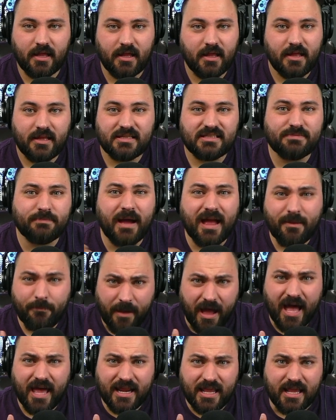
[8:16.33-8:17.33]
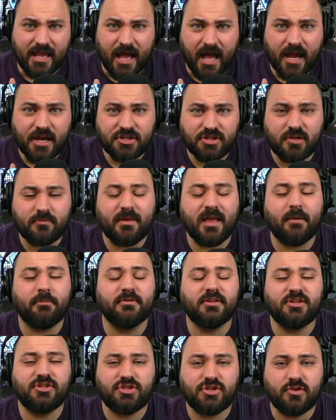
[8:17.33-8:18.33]
It's my body. I should be
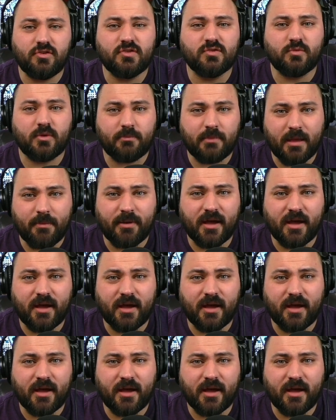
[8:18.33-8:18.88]
able to choose when my